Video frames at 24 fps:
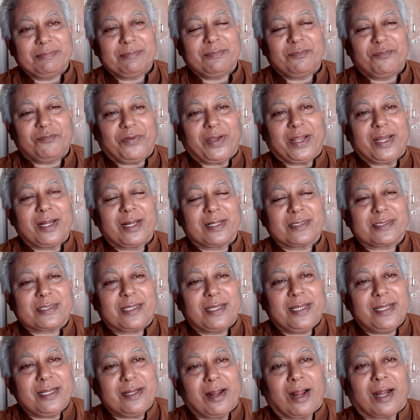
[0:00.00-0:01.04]

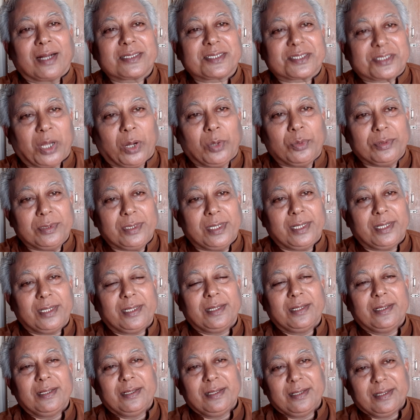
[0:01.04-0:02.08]
financially not sound
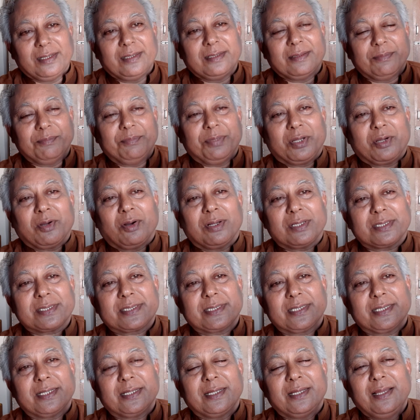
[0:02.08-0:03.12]
because
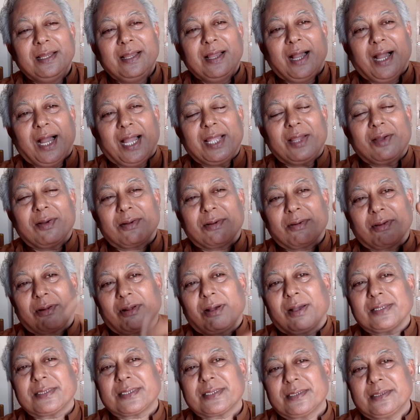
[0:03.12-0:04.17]
I have
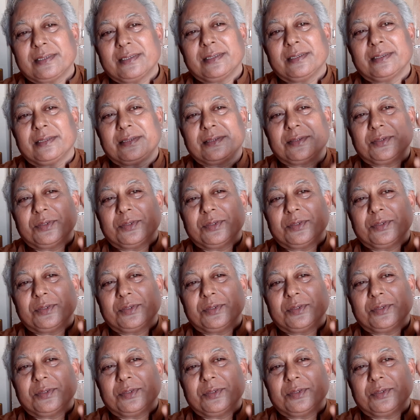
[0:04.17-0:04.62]
crossed two